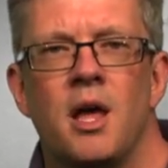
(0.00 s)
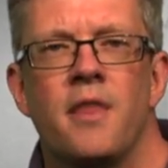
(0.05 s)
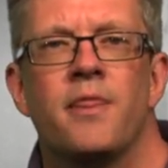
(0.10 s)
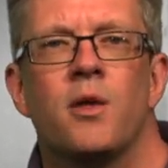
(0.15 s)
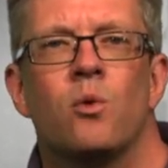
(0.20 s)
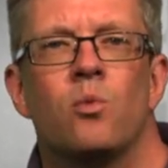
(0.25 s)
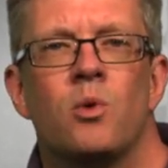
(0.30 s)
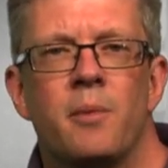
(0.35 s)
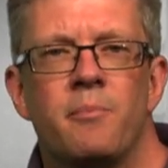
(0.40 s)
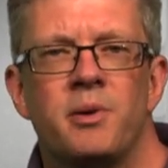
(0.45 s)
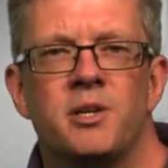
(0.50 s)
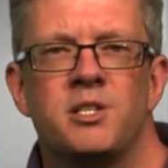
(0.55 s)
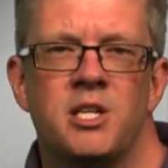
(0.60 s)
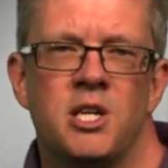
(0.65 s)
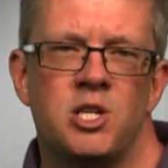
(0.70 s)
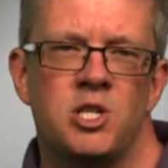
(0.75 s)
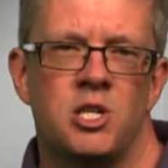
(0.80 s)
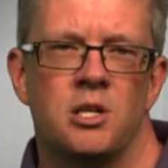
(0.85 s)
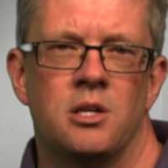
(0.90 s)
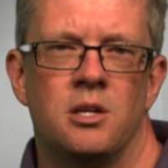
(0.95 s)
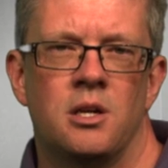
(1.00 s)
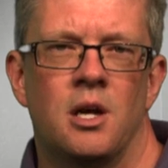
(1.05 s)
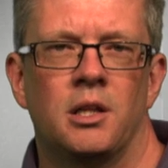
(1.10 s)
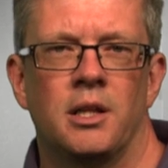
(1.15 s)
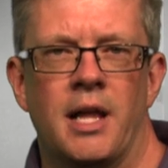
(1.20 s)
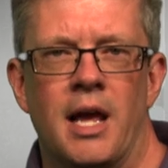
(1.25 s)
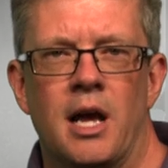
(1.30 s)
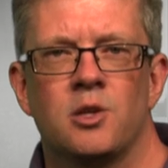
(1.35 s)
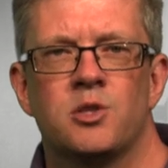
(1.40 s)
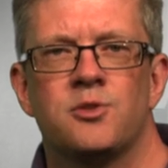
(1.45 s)
The repetition
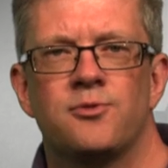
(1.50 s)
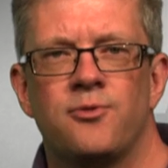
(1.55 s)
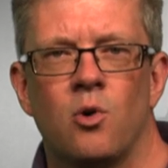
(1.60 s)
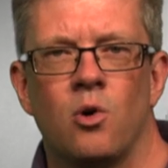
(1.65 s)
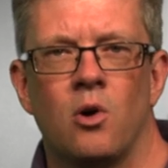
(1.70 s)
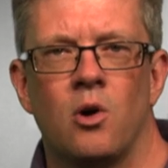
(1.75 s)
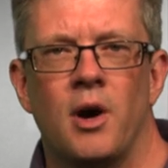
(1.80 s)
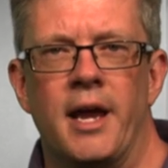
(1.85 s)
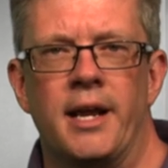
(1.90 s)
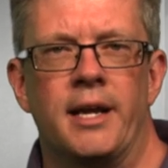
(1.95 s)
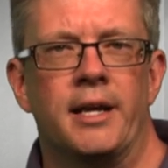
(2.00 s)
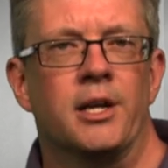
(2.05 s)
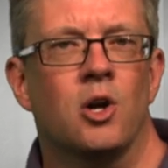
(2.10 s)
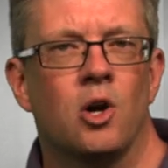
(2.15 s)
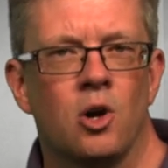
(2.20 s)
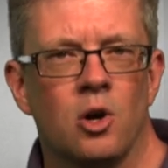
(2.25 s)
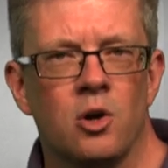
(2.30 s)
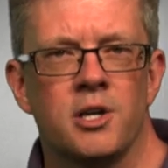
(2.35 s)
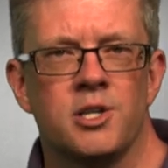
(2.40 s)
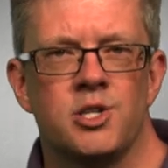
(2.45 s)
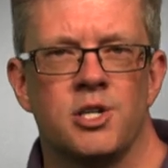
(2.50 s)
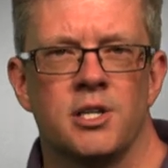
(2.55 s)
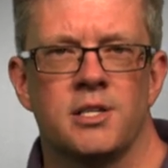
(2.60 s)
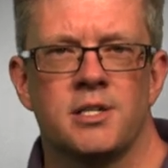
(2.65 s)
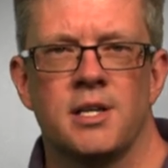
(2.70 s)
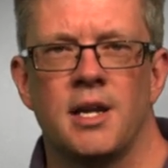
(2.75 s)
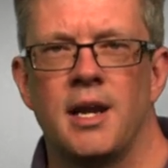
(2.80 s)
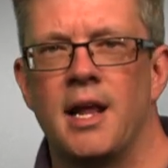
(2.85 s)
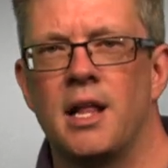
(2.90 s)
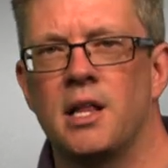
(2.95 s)
allows for and
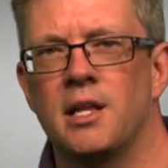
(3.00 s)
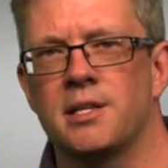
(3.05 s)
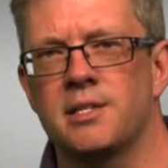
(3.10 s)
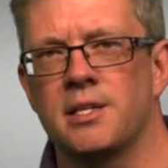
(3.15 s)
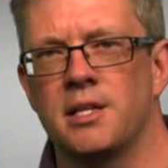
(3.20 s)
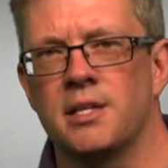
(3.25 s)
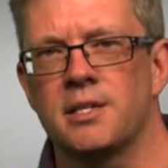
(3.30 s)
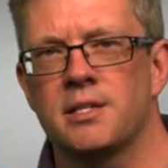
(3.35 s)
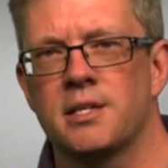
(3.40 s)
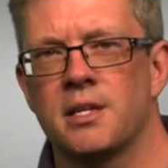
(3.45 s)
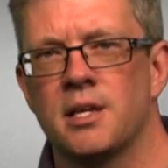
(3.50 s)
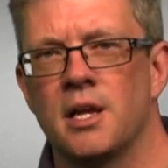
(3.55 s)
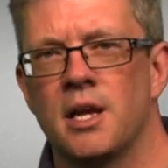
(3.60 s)
encourages analysis.